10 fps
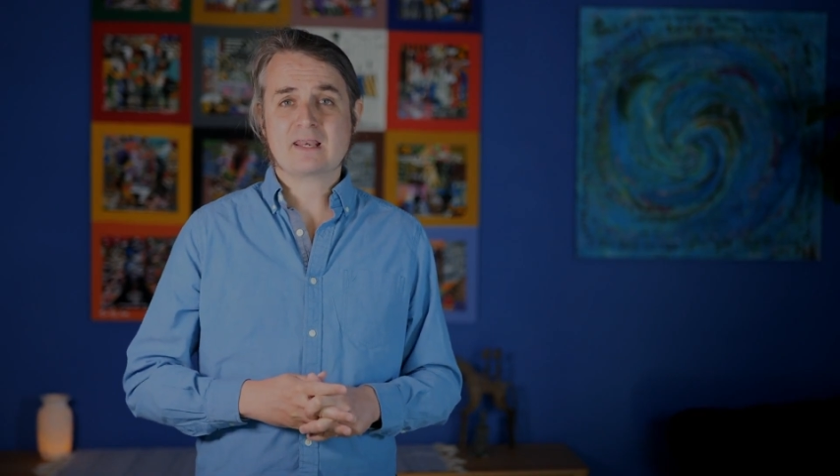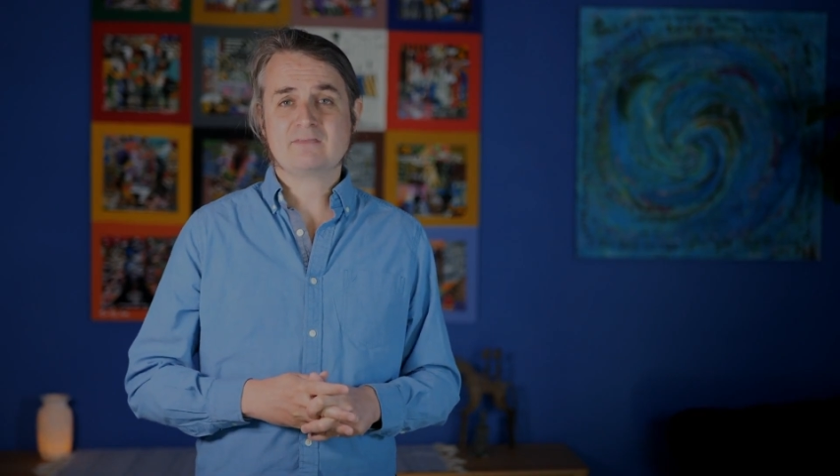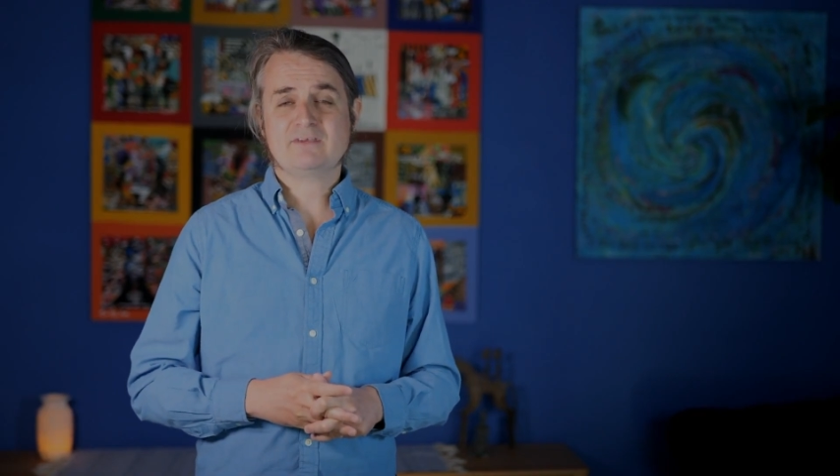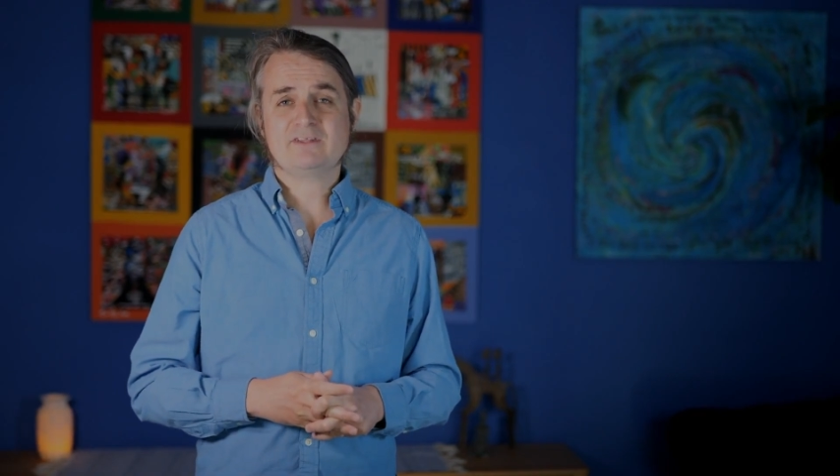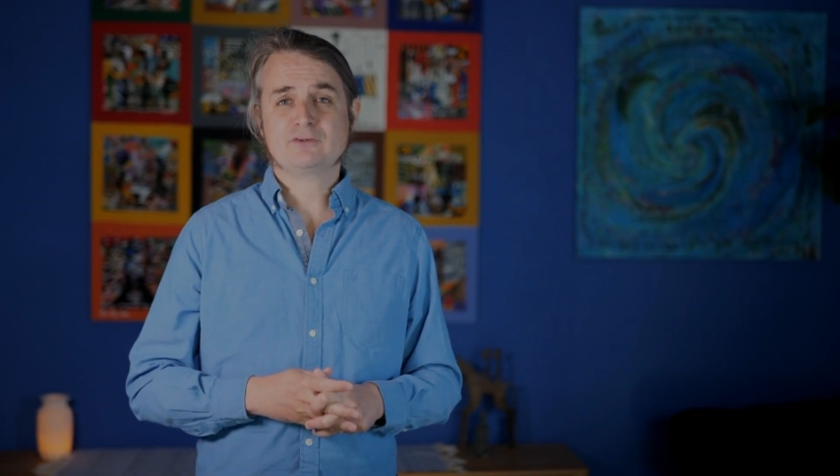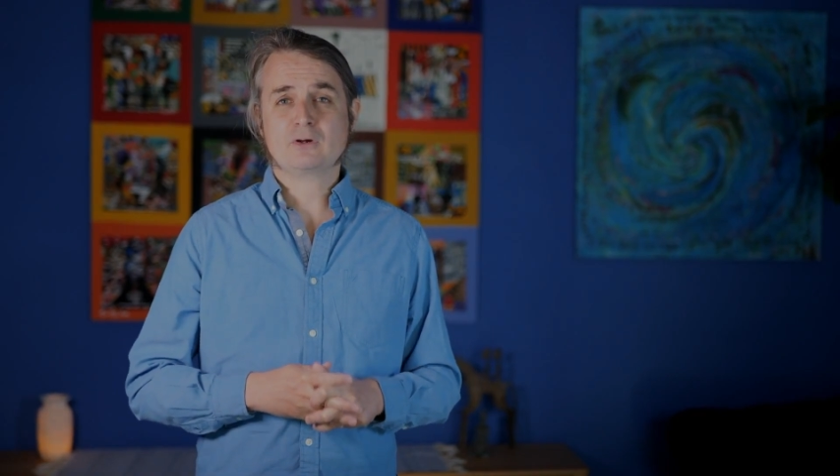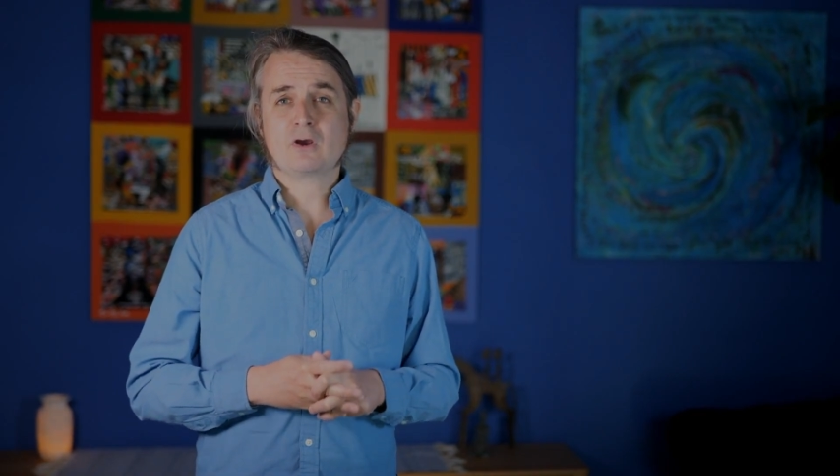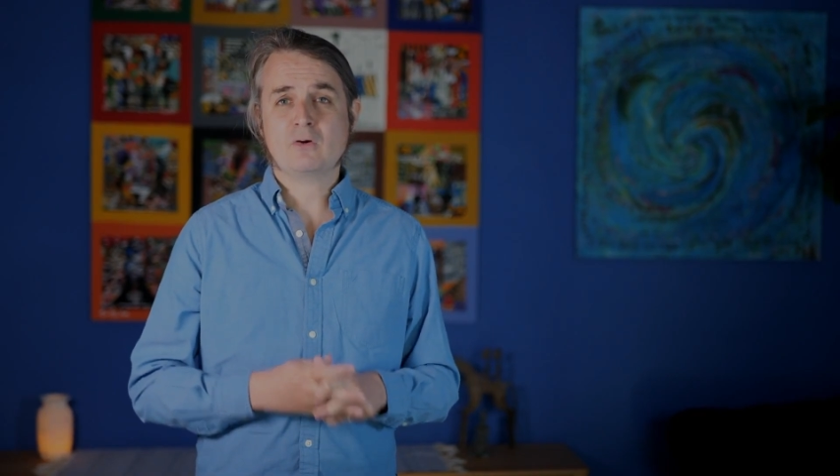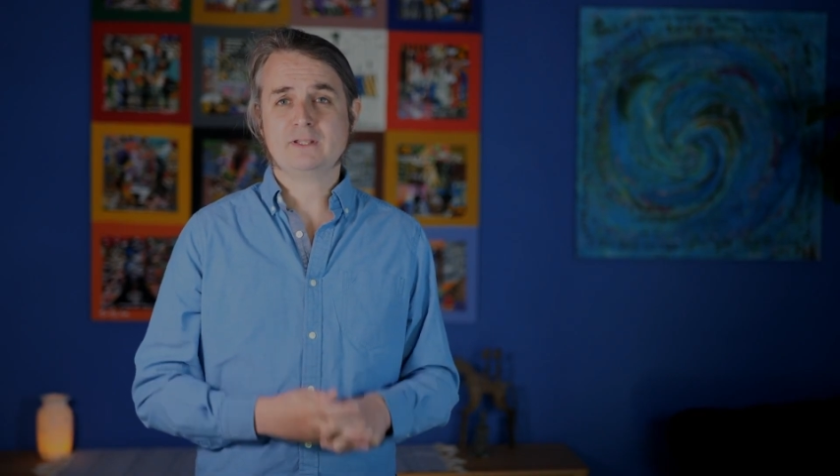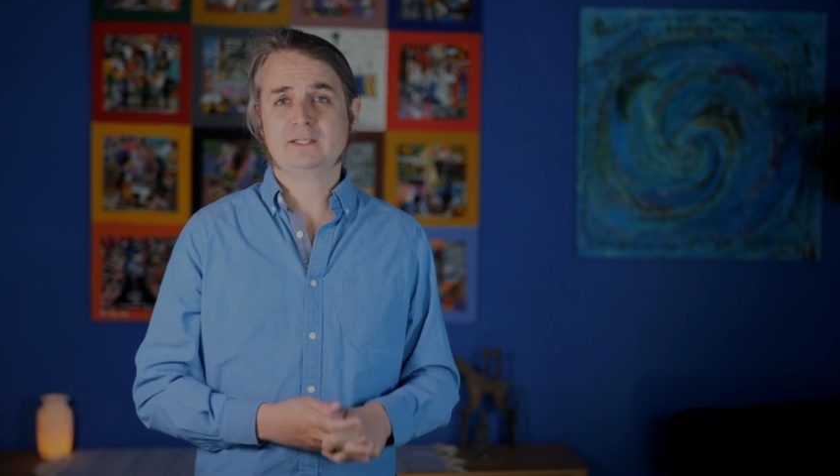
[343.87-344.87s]
elevate your
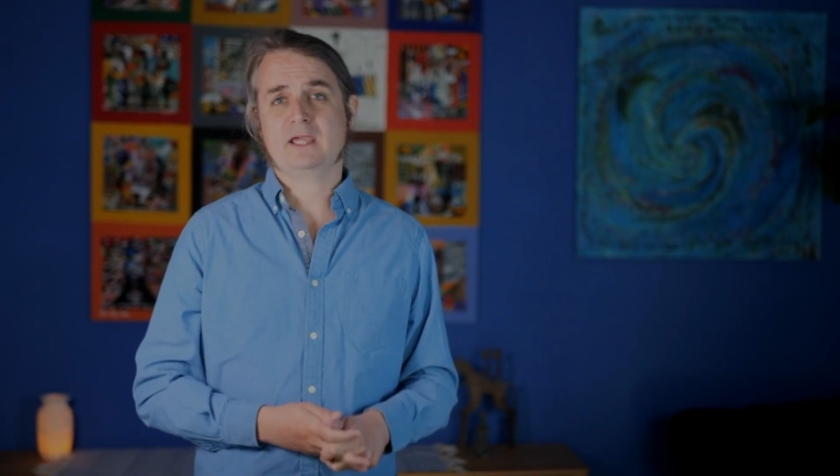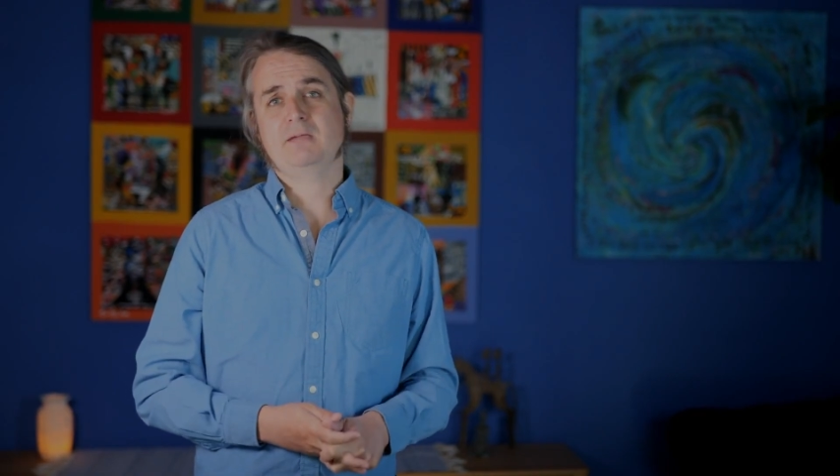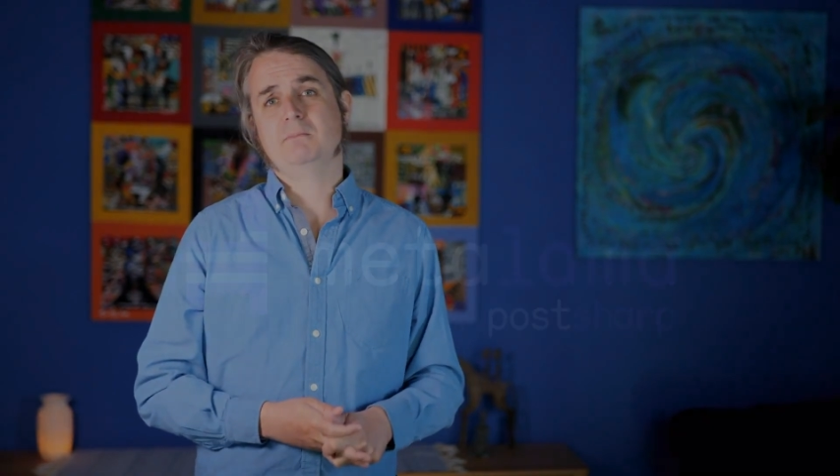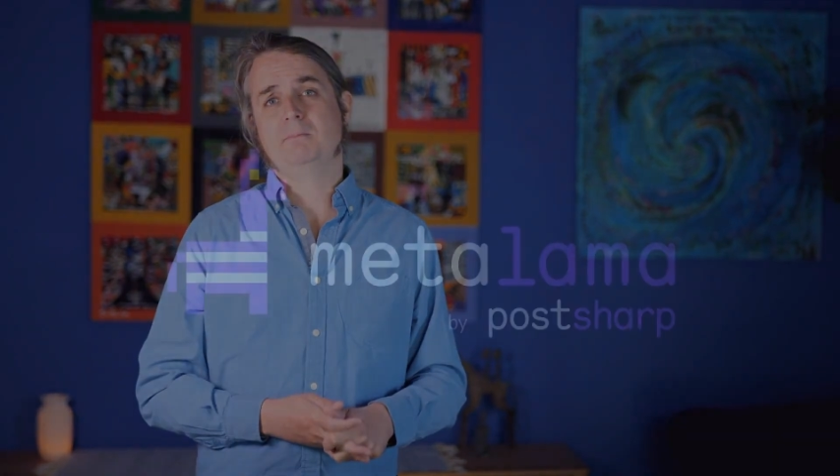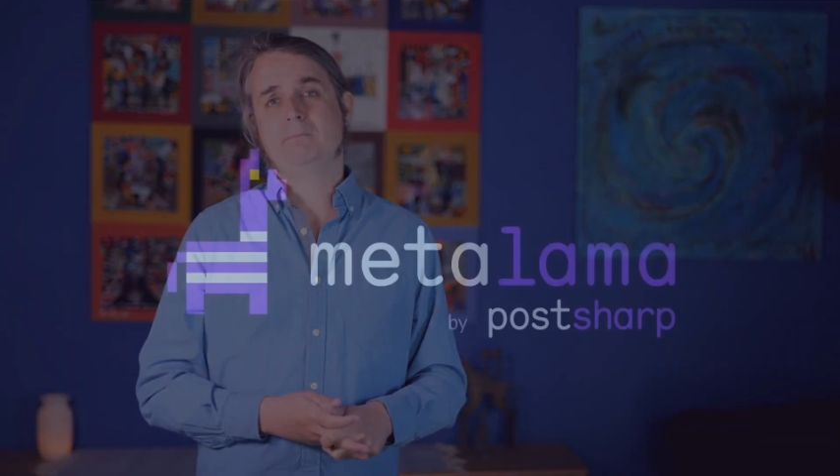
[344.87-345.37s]
coding game.